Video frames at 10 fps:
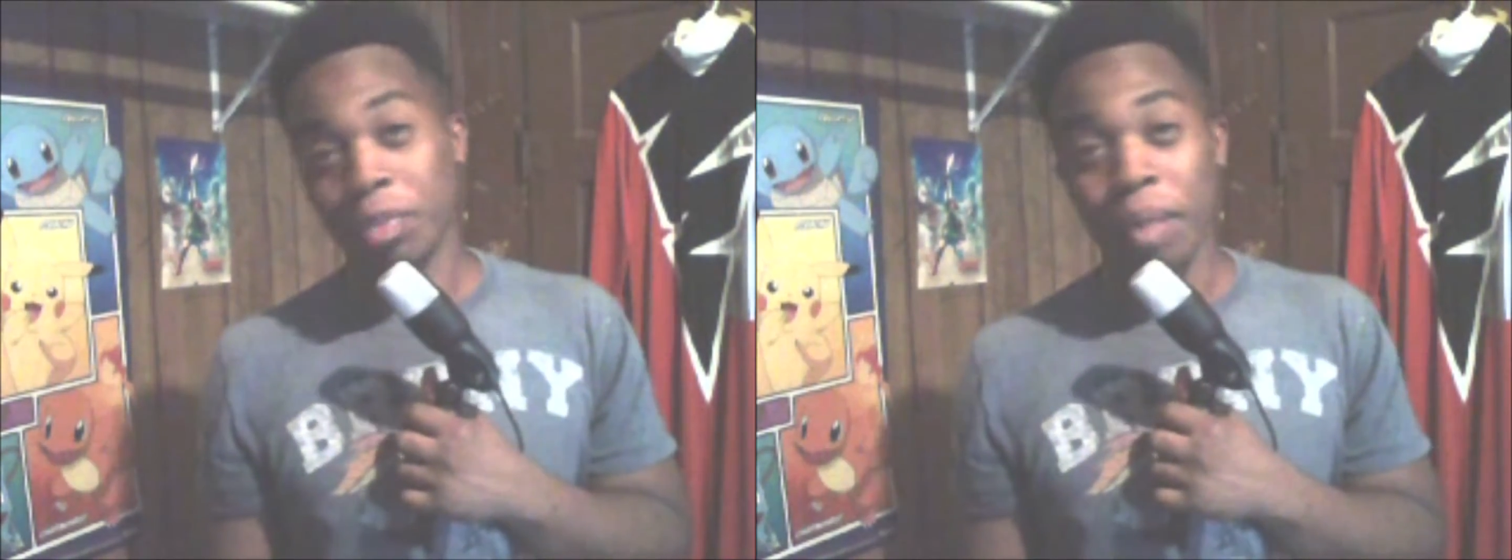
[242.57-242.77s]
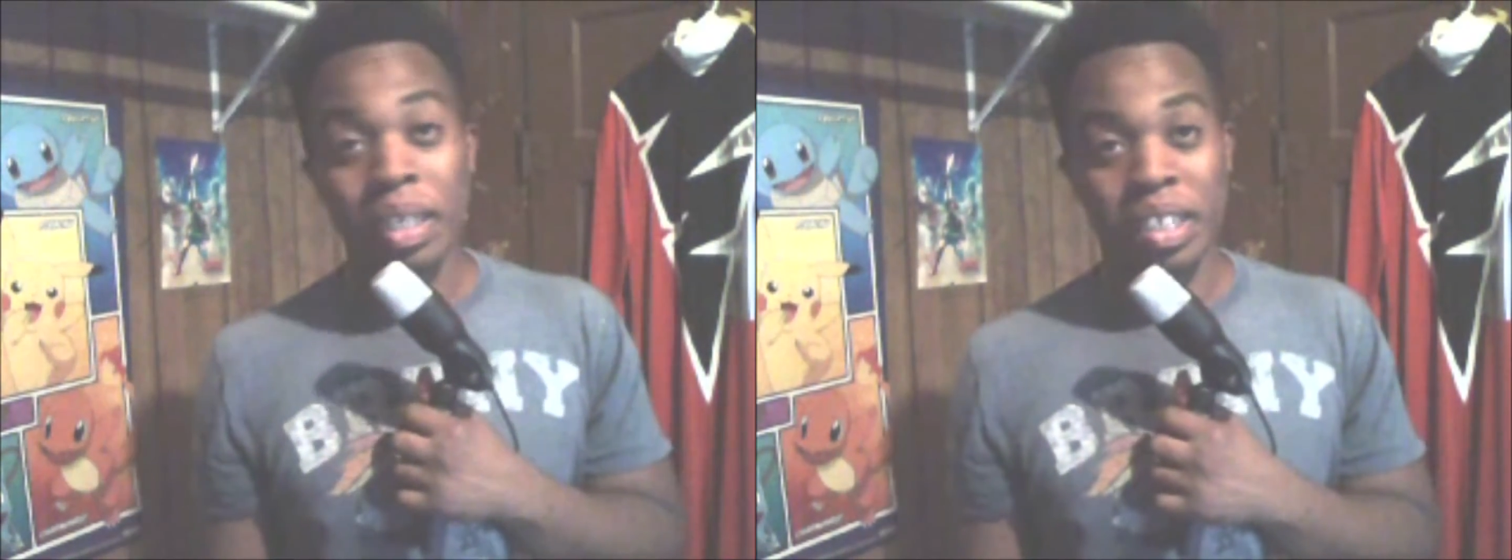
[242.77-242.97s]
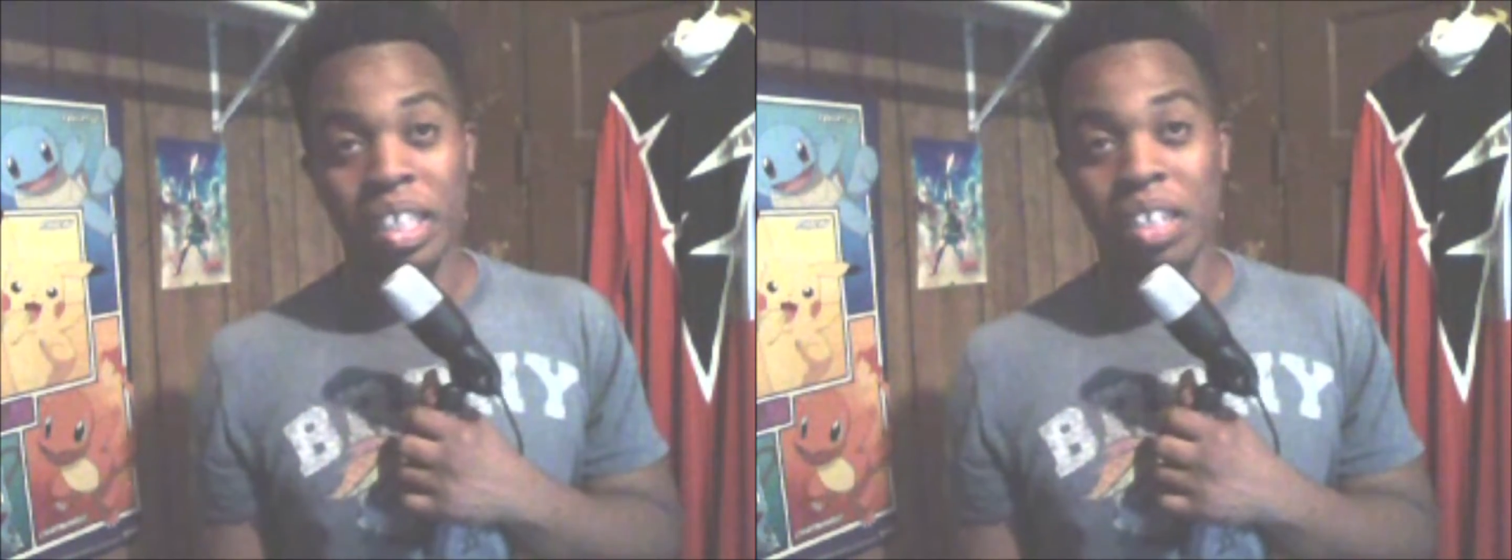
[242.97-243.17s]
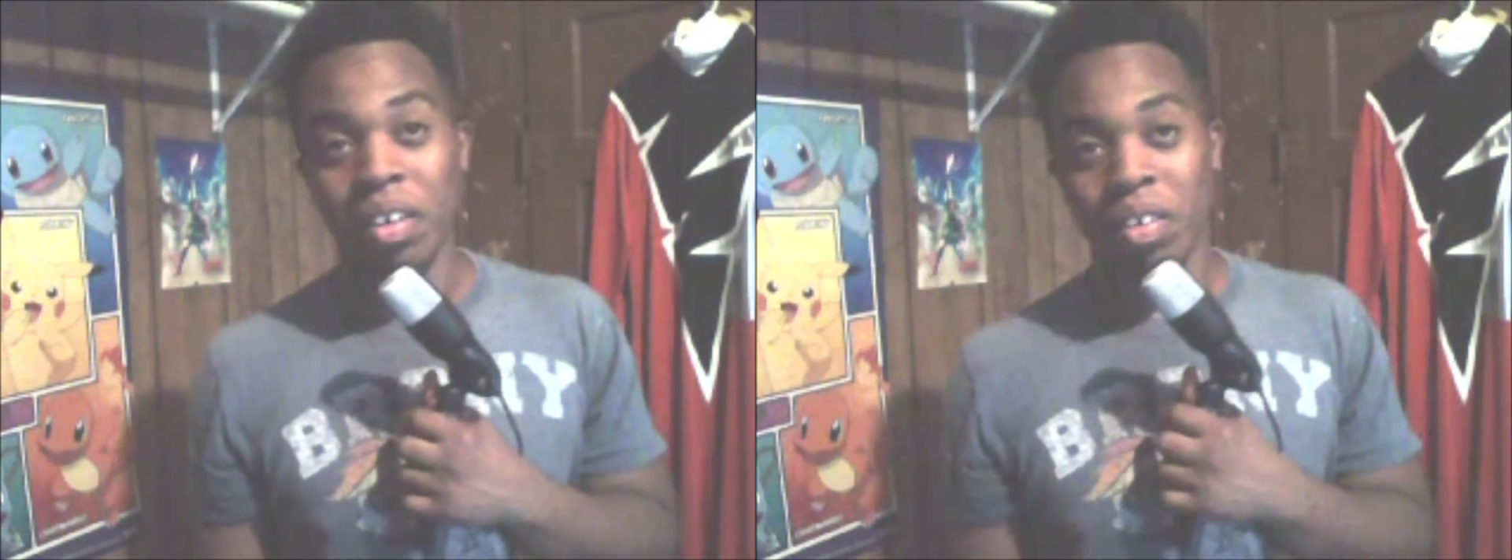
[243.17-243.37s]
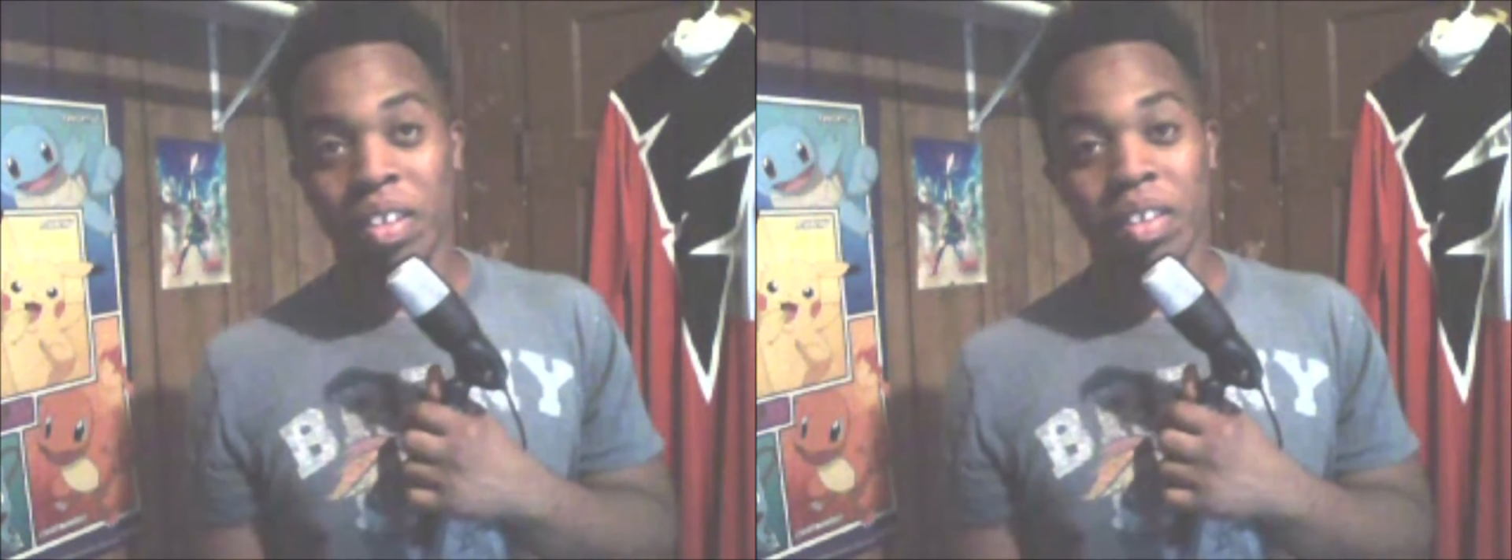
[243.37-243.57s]
might see
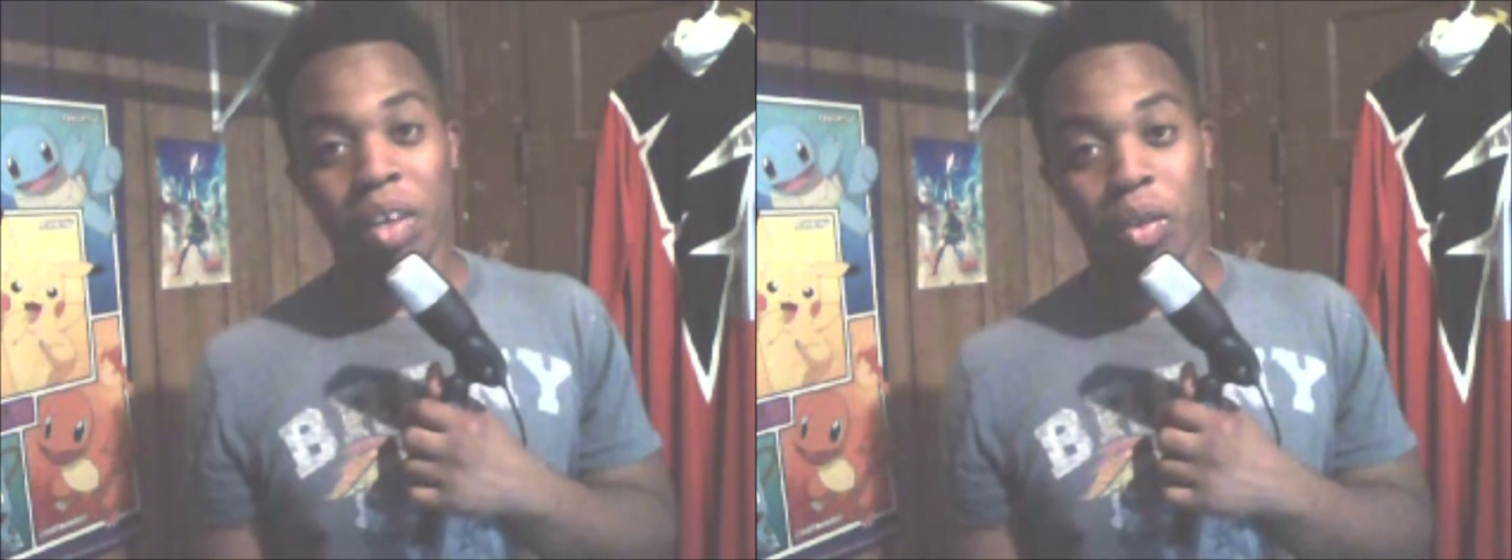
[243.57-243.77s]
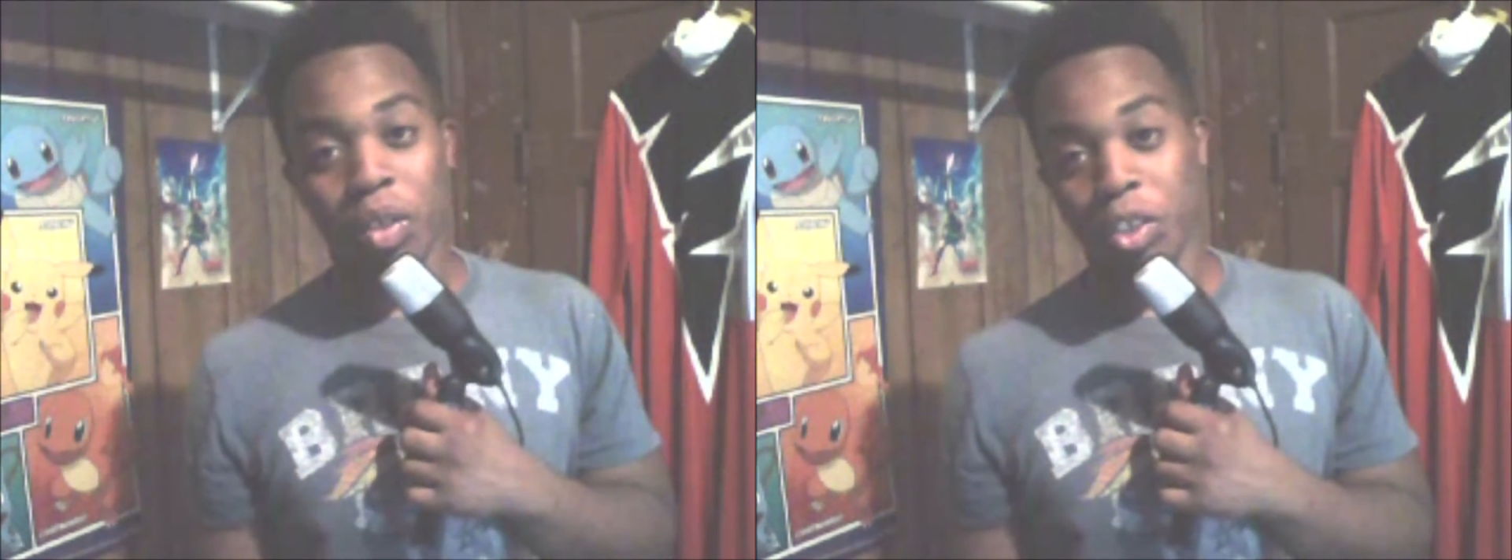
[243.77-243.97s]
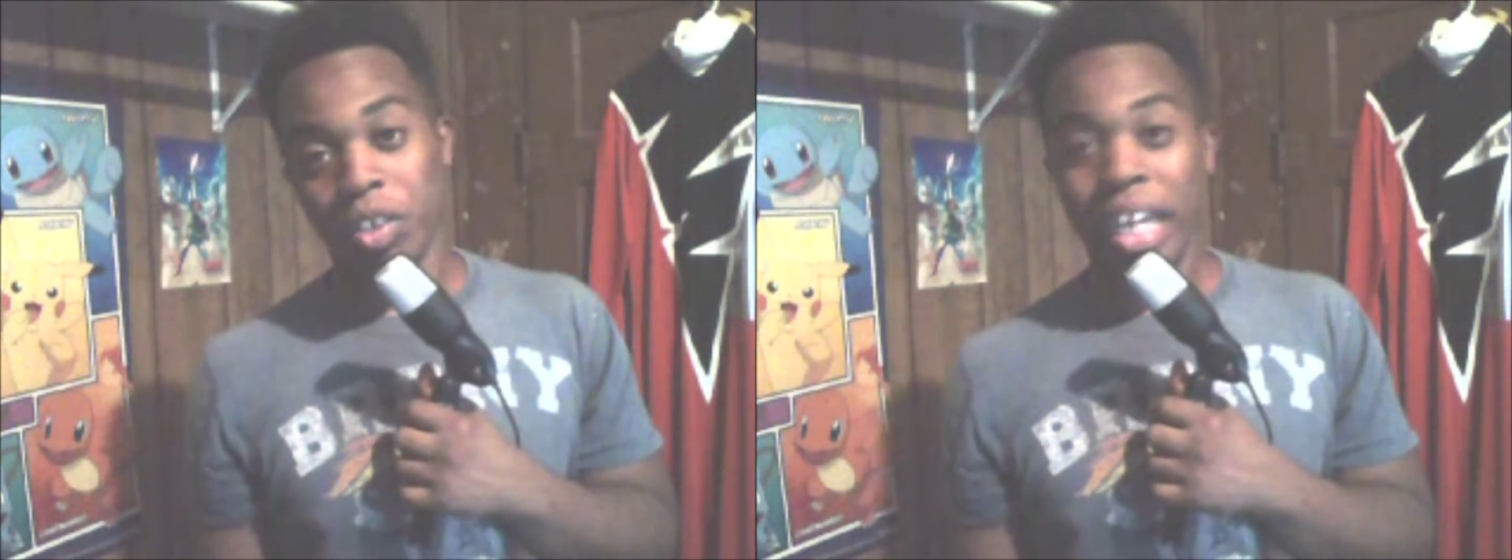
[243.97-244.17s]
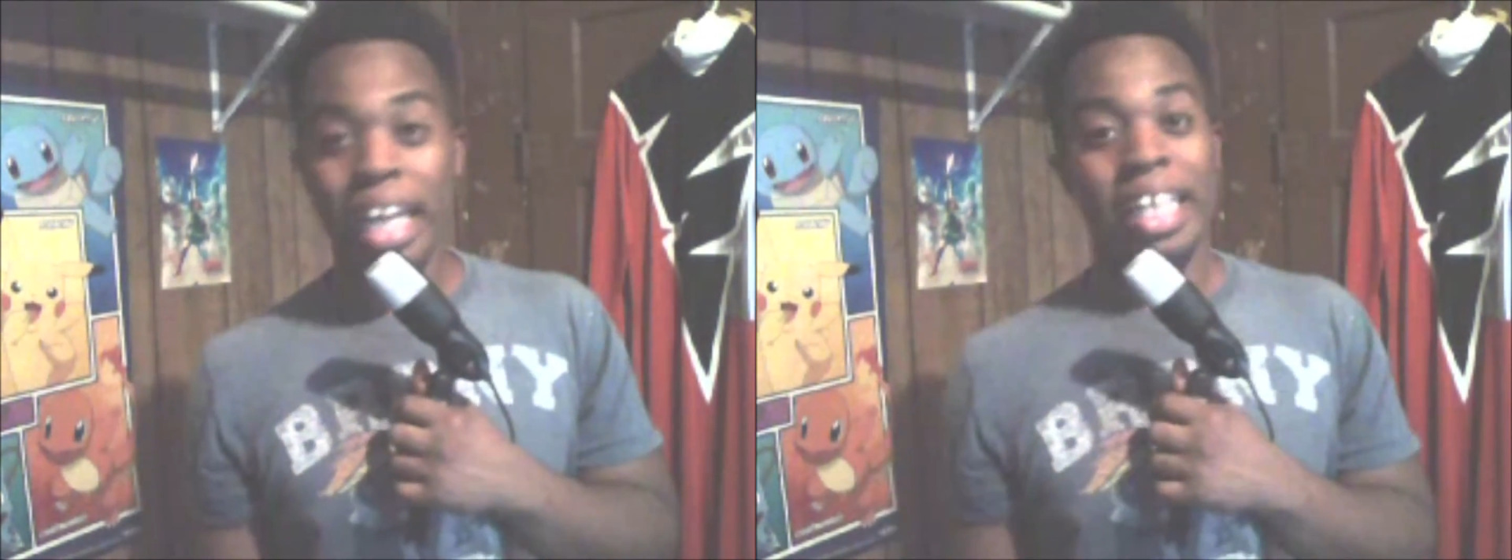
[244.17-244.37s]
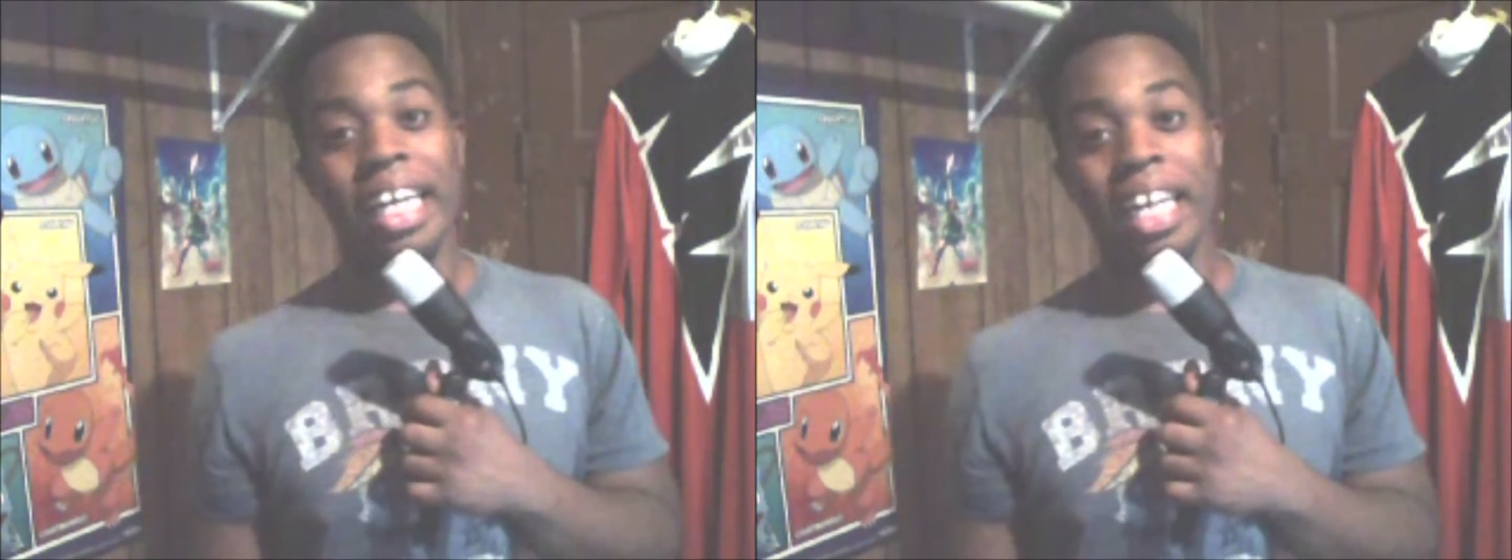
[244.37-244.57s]
on Equestria
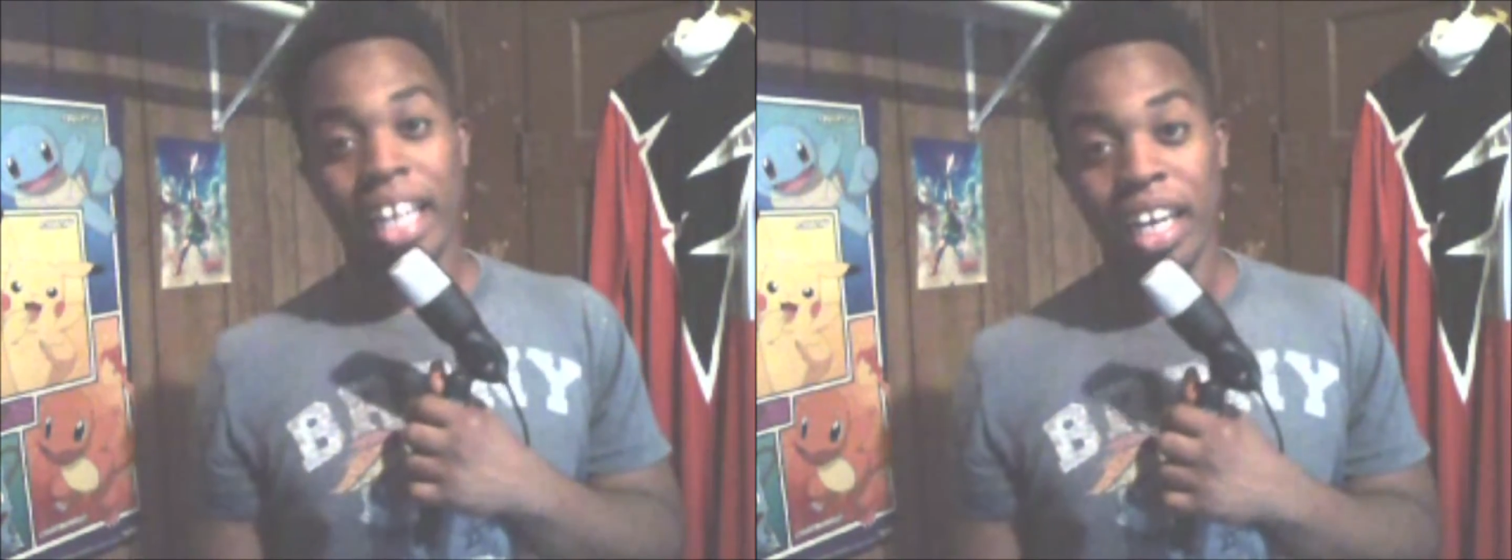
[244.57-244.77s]
Daily,